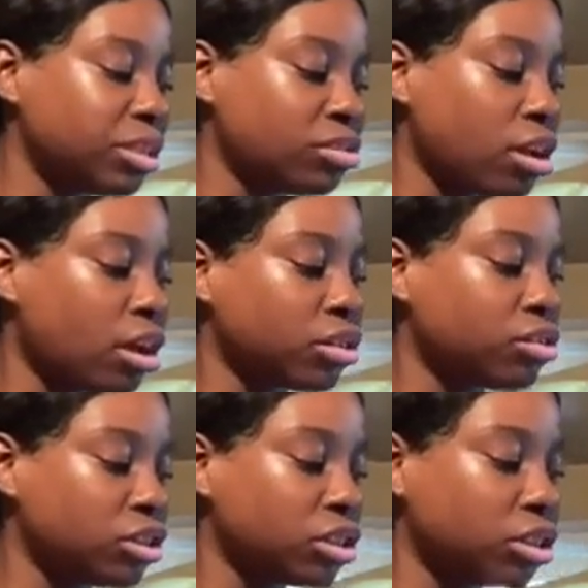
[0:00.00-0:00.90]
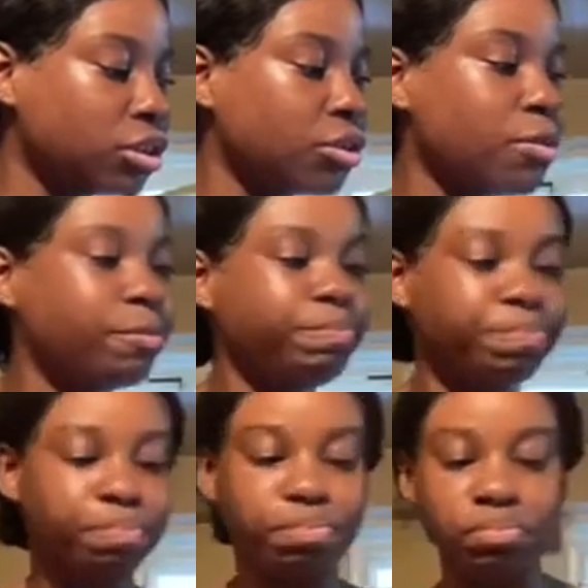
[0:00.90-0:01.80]
talk to you.
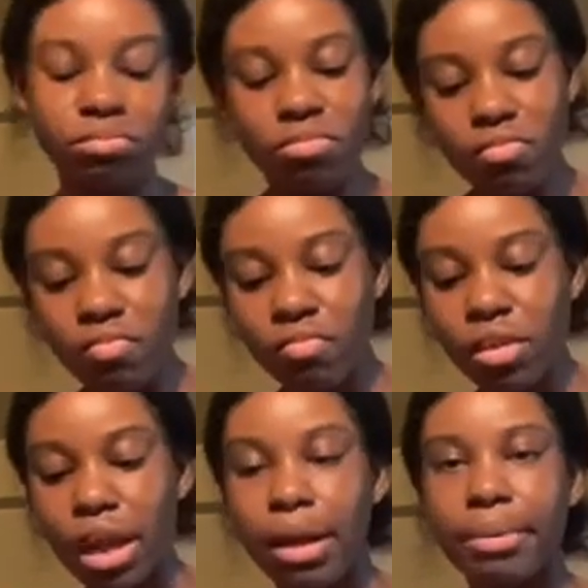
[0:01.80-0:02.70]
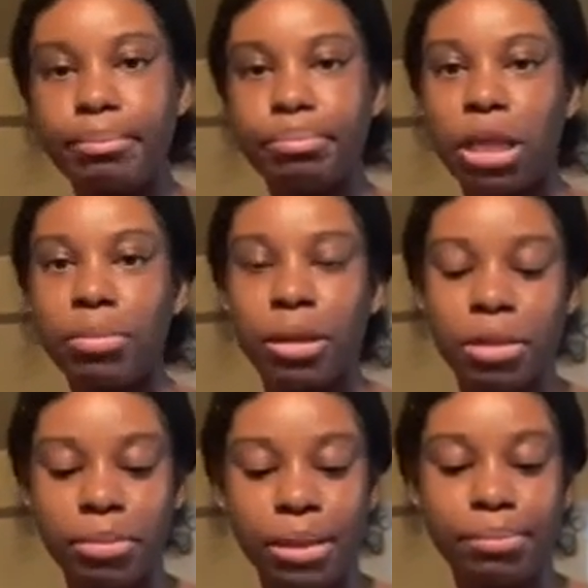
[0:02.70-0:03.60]
Blah, blah,
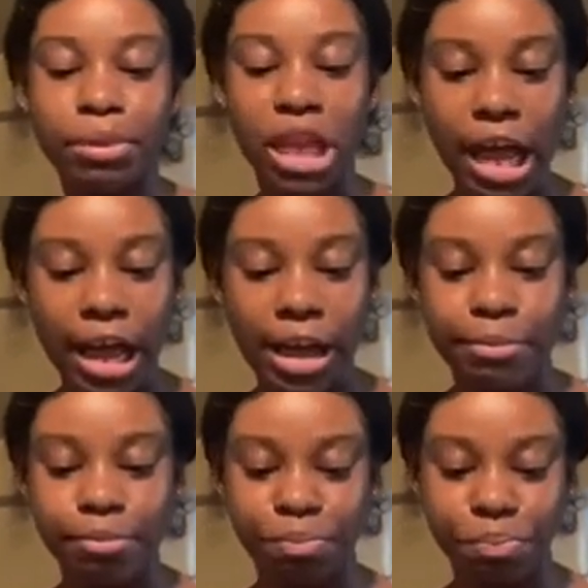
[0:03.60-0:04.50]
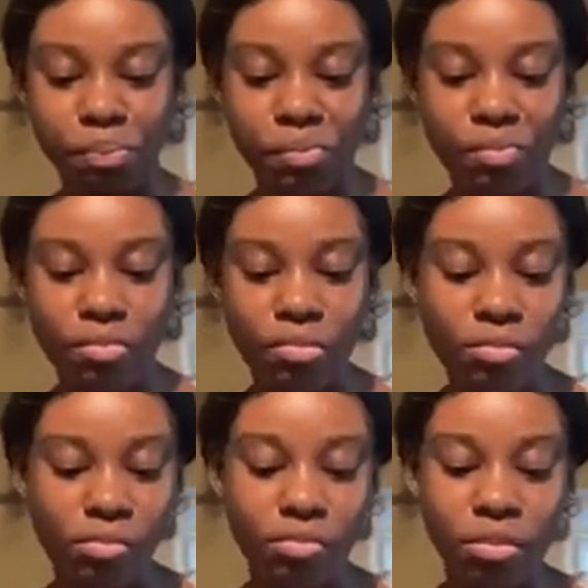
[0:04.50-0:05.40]
blah, blah, blah.
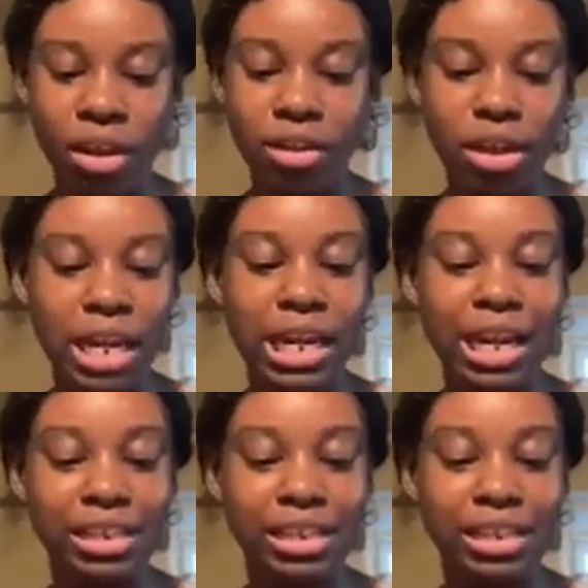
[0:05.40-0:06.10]
And I